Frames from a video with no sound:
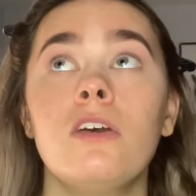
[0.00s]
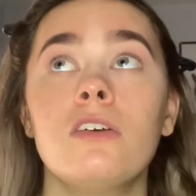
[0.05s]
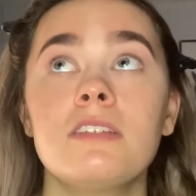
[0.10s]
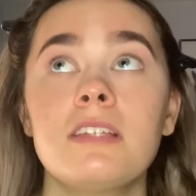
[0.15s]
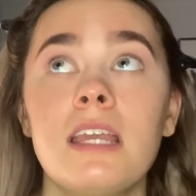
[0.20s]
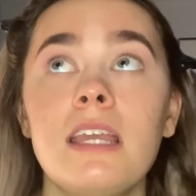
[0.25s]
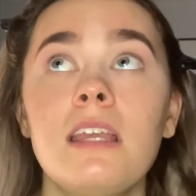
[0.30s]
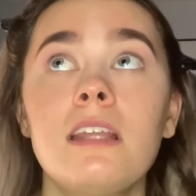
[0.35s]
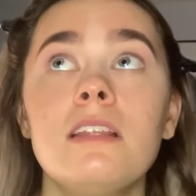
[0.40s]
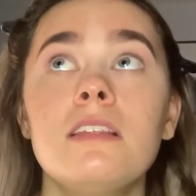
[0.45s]

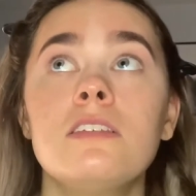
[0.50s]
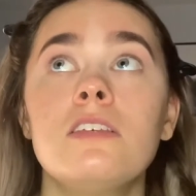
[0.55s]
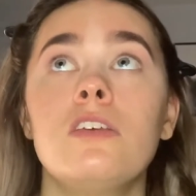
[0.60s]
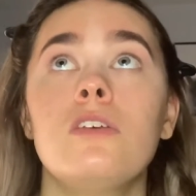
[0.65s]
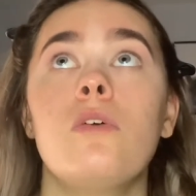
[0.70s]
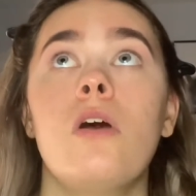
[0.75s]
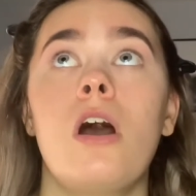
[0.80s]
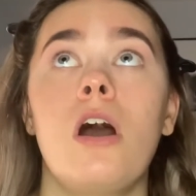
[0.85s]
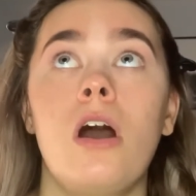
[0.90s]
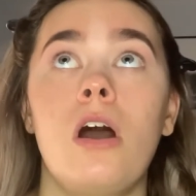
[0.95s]
taken
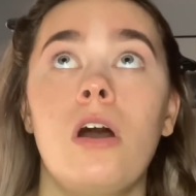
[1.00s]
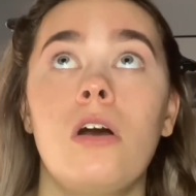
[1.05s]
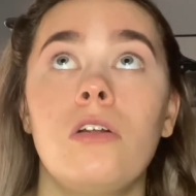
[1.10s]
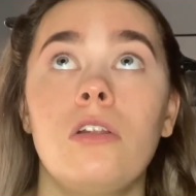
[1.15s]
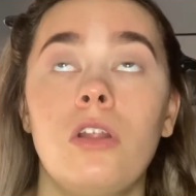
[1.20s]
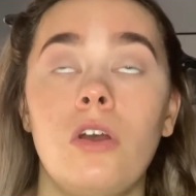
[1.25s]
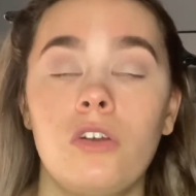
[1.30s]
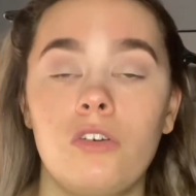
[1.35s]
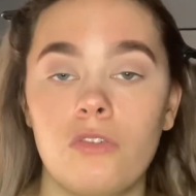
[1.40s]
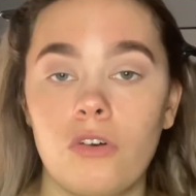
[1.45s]
to our
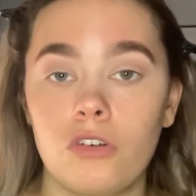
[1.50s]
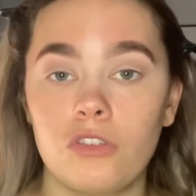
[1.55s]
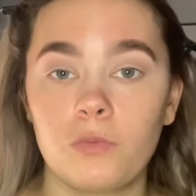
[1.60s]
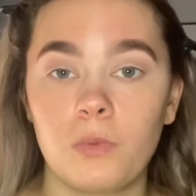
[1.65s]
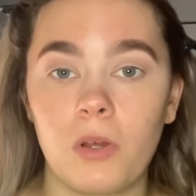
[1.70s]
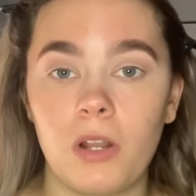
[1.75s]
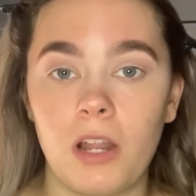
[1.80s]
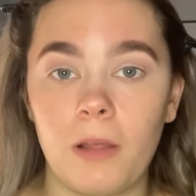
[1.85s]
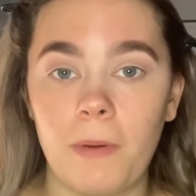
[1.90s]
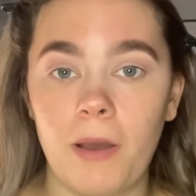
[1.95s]
local
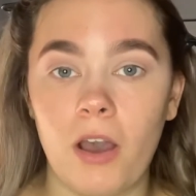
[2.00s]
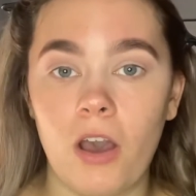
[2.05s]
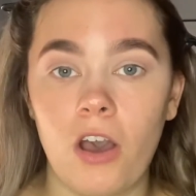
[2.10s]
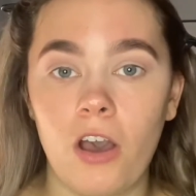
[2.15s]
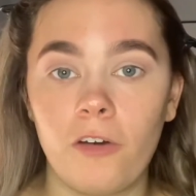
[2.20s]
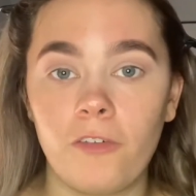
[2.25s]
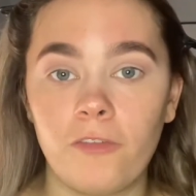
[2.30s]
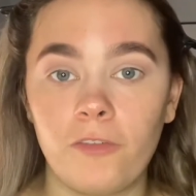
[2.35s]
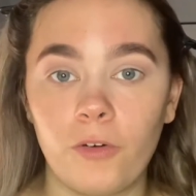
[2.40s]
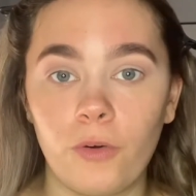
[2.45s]
hospital at about
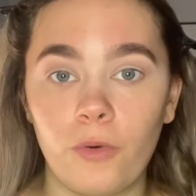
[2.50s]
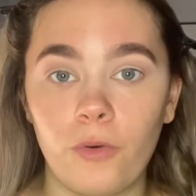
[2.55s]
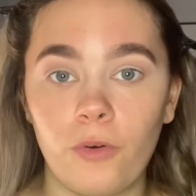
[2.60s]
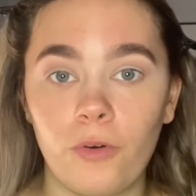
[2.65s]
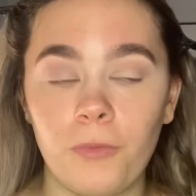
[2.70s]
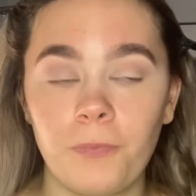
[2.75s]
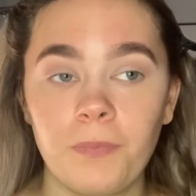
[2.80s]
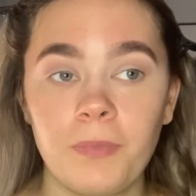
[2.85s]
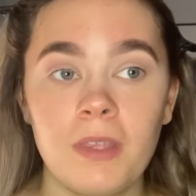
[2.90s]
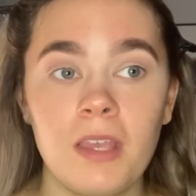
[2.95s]
4:30.